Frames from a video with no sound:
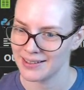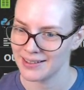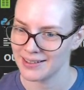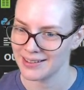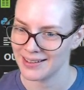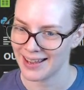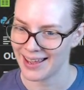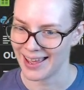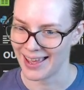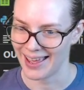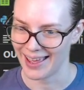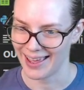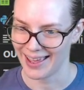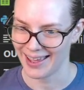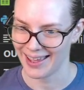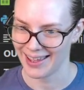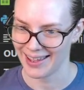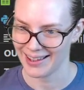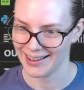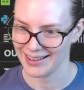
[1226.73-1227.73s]
Yeah.
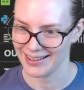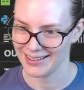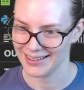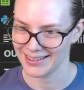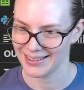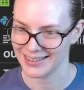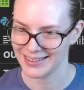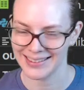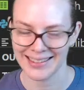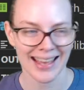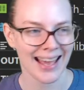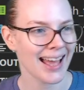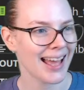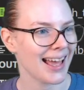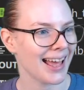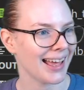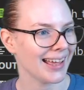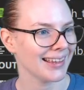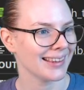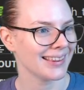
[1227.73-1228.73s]

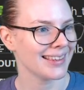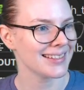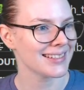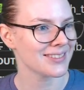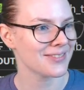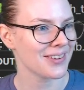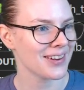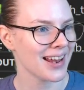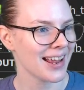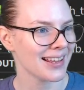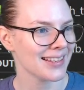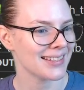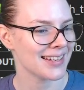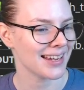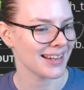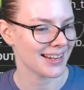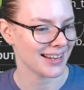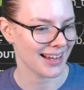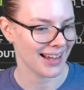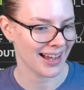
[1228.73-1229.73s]
Yeah, this is
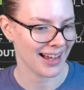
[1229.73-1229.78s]
fantastic.